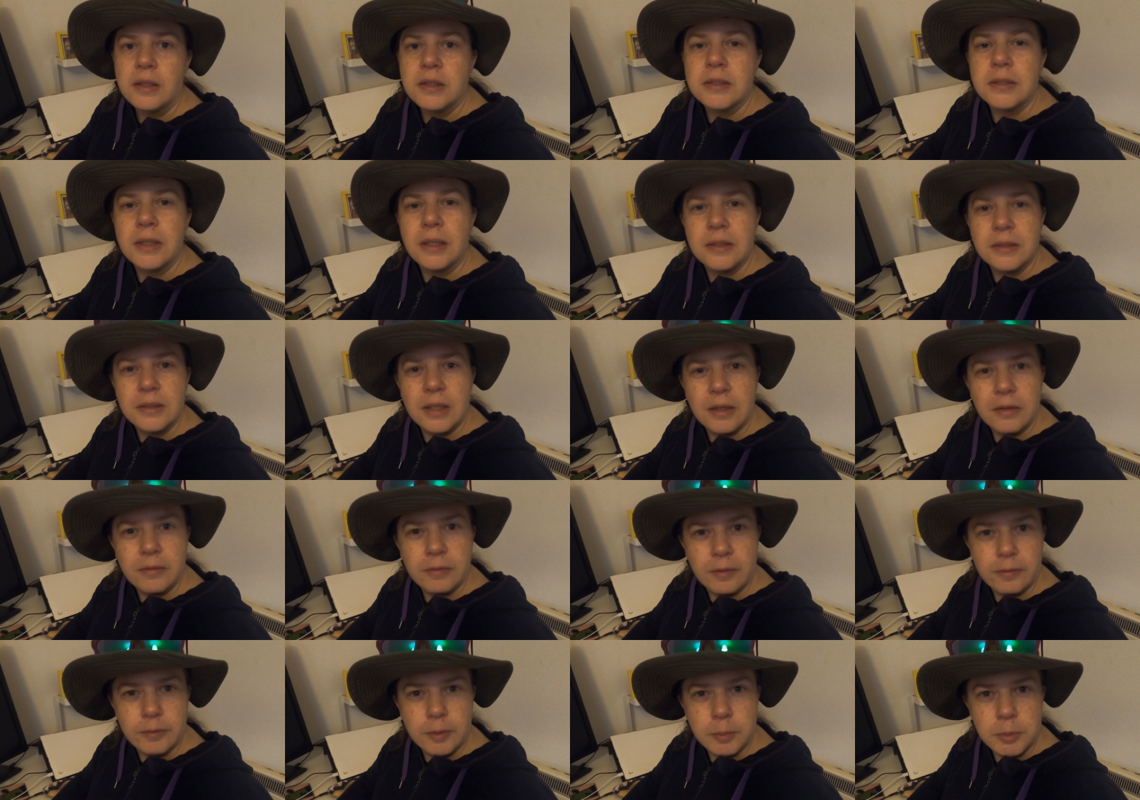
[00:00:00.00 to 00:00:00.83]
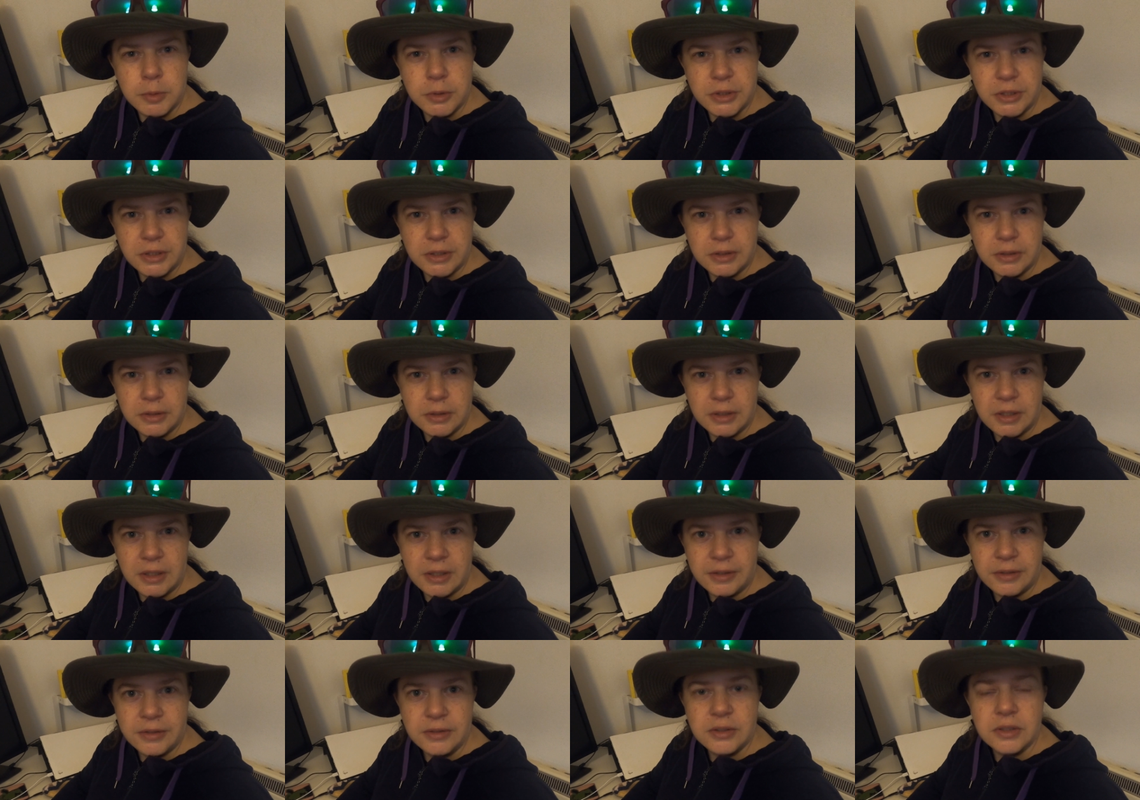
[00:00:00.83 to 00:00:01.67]
Stay safe, everybody,
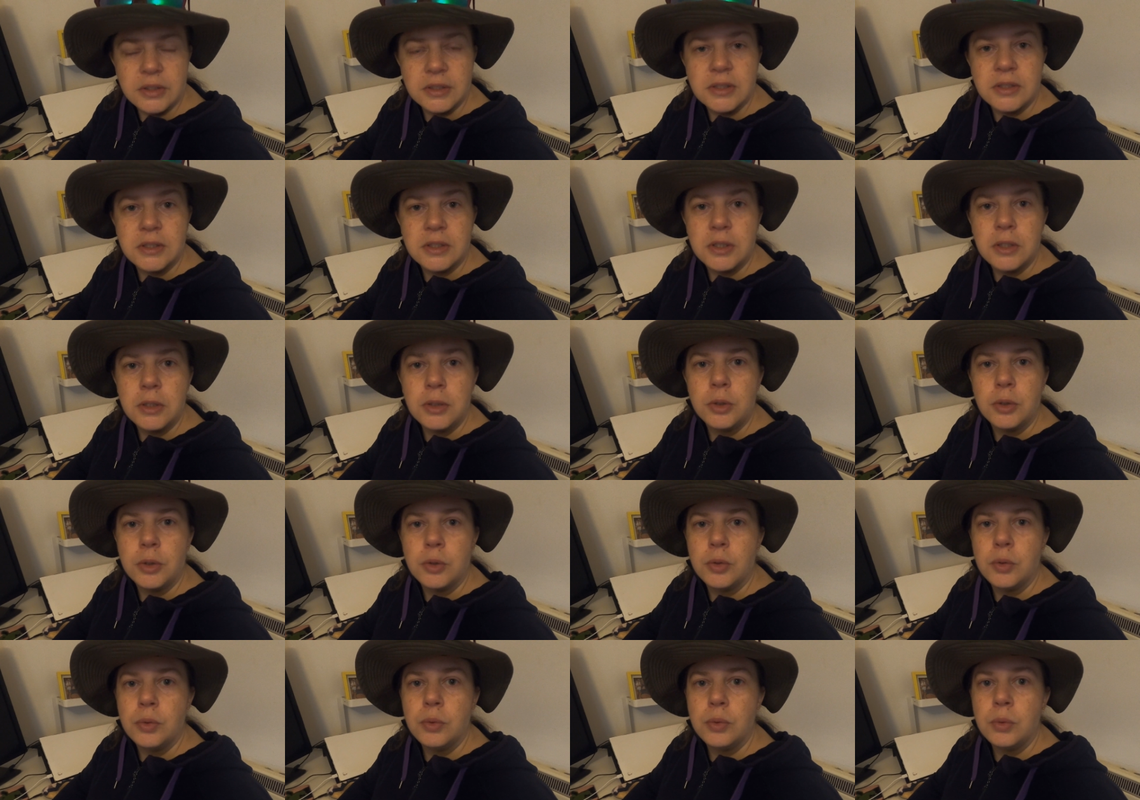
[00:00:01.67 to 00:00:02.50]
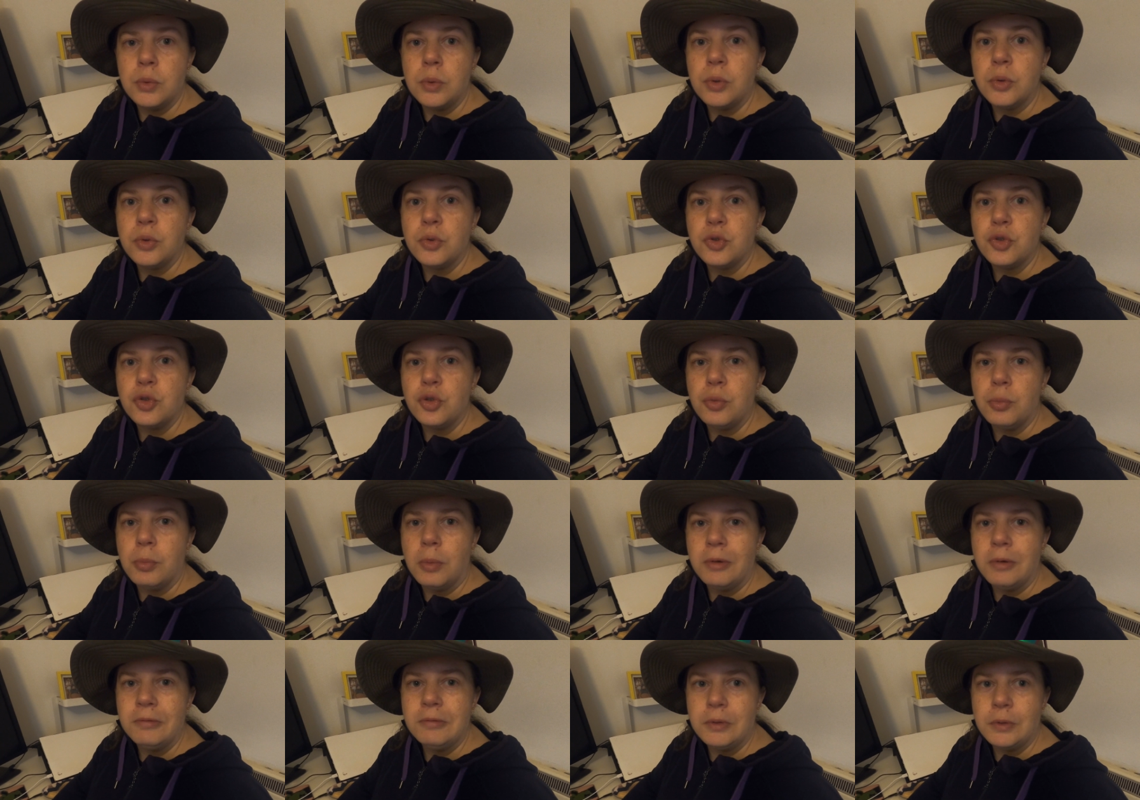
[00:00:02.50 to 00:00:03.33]
and see you
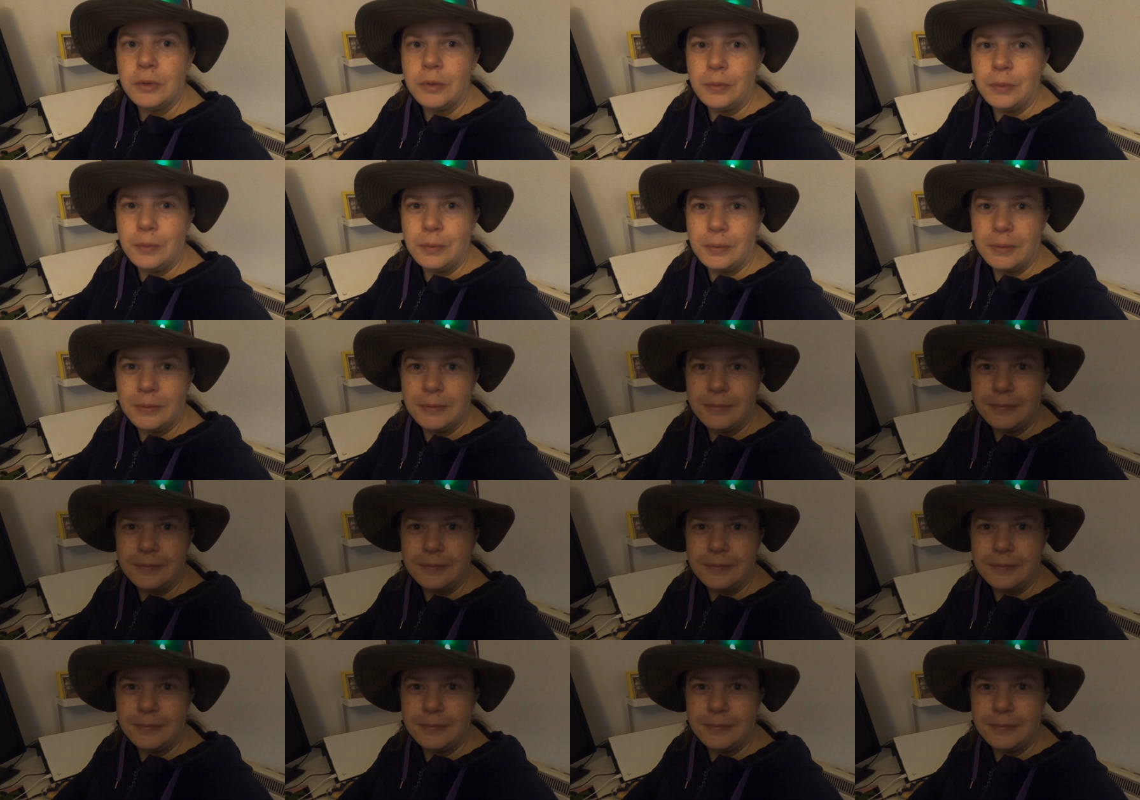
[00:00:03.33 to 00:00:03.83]
tomorrow.